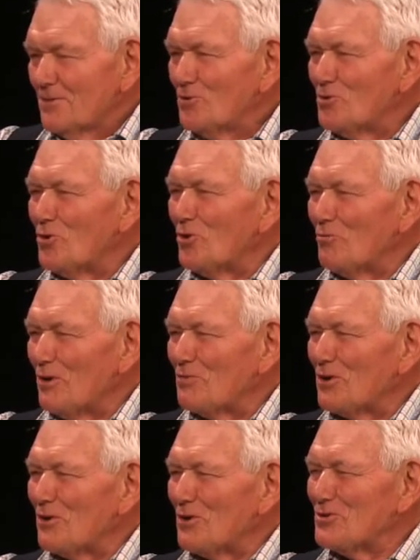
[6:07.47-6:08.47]
You do.
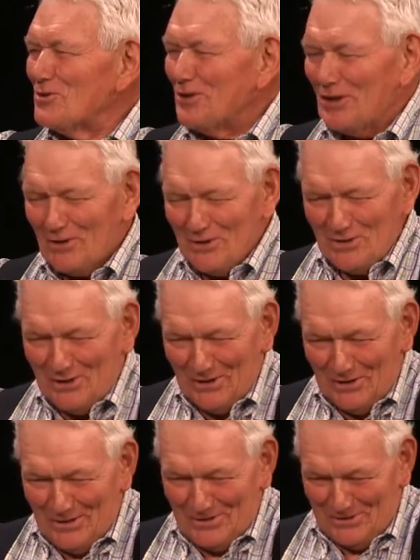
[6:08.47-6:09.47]
Remember they used to tell you
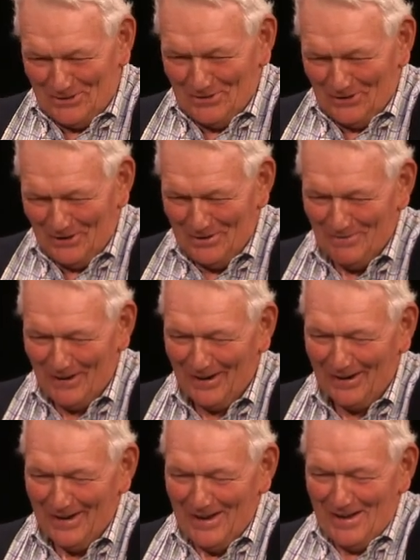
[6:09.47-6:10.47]
the story
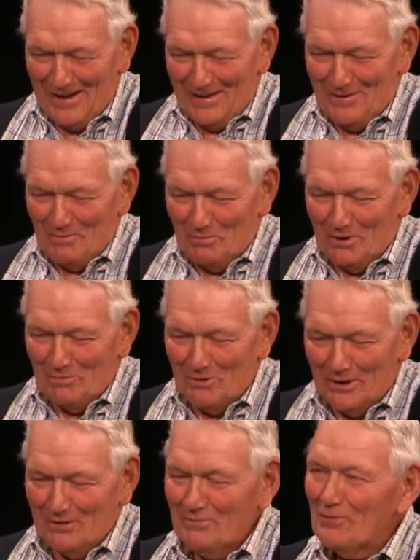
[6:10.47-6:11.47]
about you put a
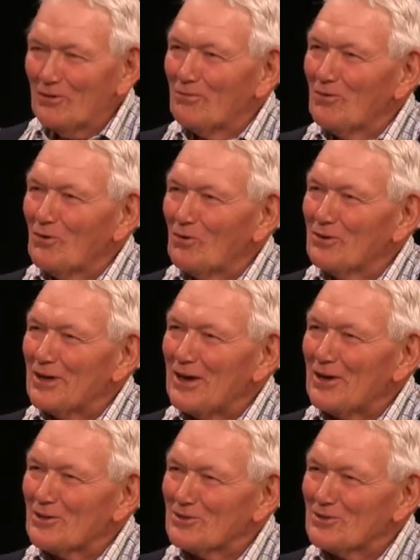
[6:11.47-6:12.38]
bucket full of old nails.